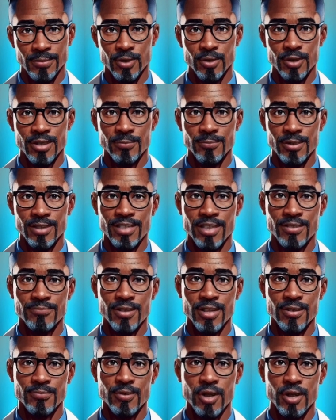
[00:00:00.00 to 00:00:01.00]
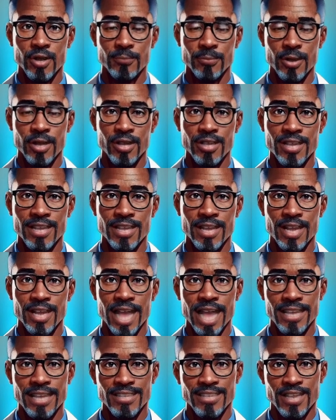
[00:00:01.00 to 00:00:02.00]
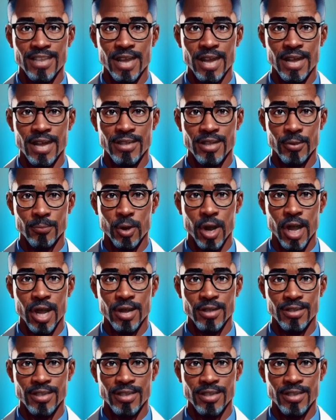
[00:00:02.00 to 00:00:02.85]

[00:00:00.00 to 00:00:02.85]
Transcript: each mapped to a specific vulnerability class.